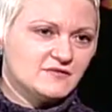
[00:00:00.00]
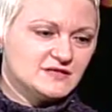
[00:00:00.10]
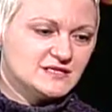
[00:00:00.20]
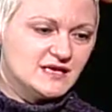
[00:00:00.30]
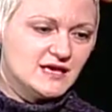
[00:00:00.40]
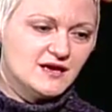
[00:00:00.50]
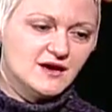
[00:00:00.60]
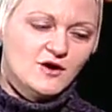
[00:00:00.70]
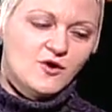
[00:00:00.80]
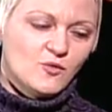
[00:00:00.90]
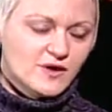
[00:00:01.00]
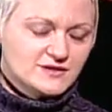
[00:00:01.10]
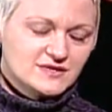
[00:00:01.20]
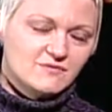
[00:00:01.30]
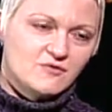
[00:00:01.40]
of see where
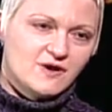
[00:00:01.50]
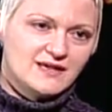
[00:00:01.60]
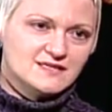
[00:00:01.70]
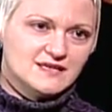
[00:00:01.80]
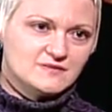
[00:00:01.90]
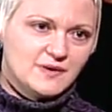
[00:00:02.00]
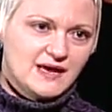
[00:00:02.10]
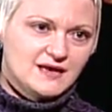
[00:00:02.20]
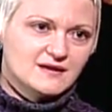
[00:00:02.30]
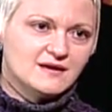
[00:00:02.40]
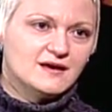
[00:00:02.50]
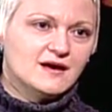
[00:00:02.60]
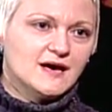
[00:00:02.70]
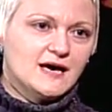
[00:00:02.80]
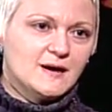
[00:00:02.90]
civil rights has been
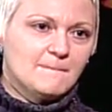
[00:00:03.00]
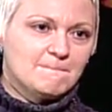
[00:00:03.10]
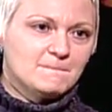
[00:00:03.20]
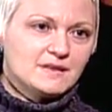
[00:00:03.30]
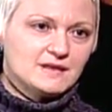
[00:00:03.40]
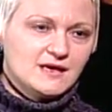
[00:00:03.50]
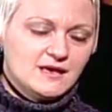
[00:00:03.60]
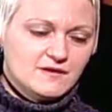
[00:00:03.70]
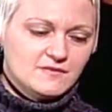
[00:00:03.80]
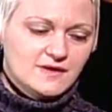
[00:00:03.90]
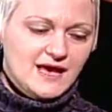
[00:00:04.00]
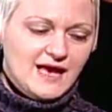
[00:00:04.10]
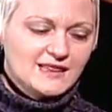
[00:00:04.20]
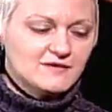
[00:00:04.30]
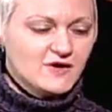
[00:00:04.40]
and
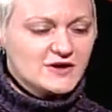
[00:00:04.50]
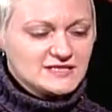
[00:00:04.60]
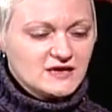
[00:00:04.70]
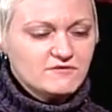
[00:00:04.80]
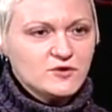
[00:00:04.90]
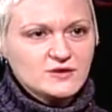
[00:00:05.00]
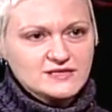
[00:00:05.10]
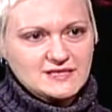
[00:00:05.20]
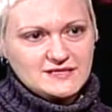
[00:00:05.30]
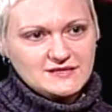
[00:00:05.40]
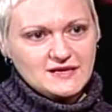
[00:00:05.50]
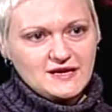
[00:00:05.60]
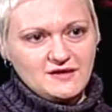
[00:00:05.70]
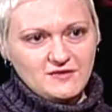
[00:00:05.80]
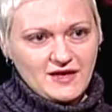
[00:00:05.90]
the various influences
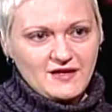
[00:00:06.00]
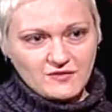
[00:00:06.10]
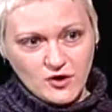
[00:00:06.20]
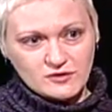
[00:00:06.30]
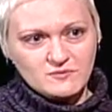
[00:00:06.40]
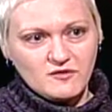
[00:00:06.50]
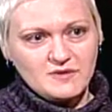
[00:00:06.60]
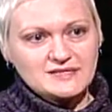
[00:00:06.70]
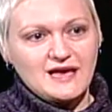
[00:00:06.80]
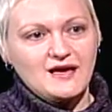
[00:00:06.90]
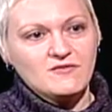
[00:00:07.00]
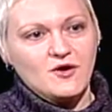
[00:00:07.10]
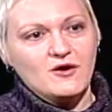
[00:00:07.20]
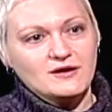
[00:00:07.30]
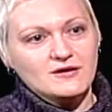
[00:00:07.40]
that those movements have
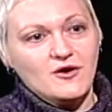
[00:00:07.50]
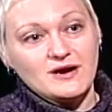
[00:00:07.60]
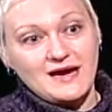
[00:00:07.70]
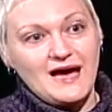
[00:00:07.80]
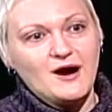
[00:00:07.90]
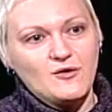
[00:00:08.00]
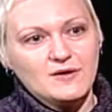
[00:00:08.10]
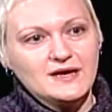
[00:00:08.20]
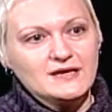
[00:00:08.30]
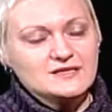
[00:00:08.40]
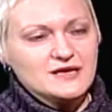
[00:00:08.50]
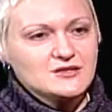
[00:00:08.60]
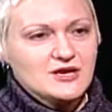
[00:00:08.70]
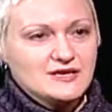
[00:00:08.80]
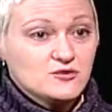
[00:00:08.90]
on now,
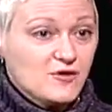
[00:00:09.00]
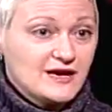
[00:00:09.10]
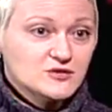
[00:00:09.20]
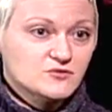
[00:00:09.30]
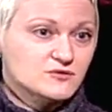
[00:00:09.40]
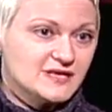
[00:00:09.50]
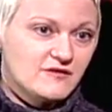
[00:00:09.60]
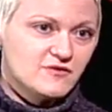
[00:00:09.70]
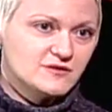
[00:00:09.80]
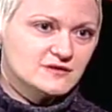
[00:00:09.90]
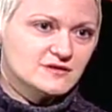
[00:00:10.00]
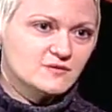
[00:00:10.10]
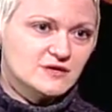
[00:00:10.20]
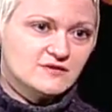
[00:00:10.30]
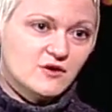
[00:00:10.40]
such as grassroots efforts,
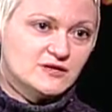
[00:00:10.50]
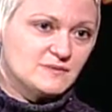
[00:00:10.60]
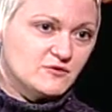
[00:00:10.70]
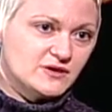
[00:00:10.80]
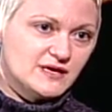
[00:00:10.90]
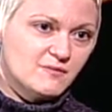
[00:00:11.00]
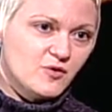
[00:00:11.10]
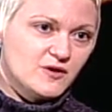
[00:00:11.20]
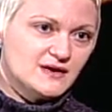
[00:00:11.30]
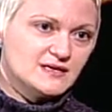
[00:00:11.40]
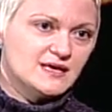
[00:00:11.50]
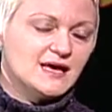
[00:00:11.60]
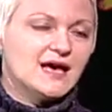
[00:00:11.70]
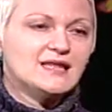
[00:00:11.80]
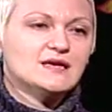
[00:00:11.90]
which have always been really important,
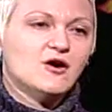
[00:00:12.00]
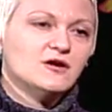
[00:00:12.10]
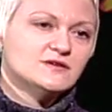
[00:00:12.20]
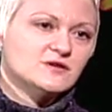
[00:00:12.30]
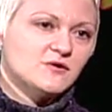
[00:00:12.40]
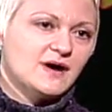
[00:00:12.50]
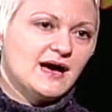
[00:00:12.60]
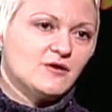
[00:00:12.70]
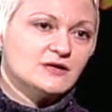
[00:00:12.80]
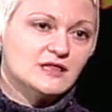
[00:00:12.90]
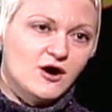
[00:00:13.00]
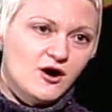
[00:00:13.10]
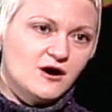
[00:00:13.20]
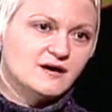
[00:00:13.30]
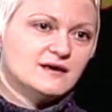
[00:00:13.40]
and then also how the
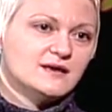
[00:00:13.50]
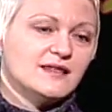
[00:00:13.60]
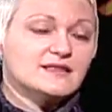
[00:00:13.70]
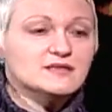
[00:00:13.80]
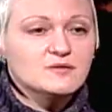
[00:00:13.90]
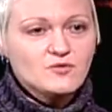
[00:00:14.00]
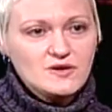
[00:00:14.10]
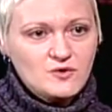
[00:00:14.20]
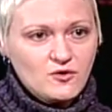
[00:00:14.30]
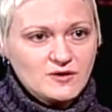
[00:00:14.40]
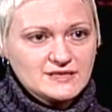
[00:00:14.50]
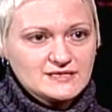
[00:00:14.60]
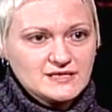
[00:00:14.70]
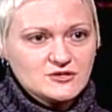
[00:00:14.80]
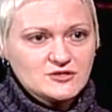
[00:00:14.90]
law, like the Supreme Court
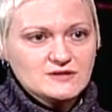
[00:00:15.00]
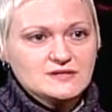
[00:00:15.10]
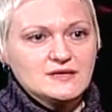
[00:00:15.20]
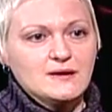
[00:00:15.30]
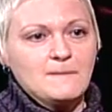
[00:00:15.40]
decisions,